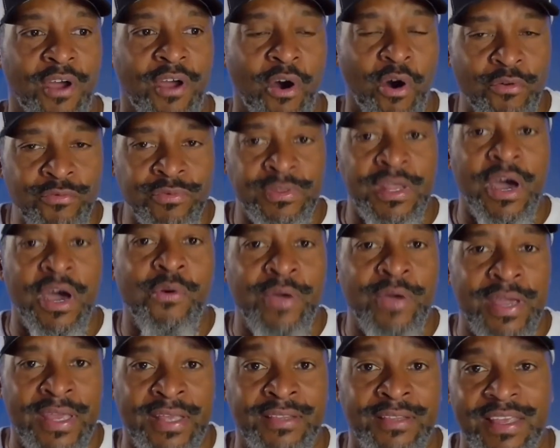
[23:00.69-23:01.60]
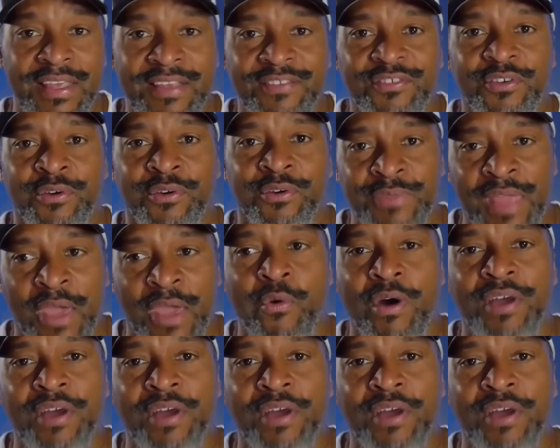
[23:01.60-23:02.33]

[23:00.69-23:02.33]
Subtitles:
all-knowing, they want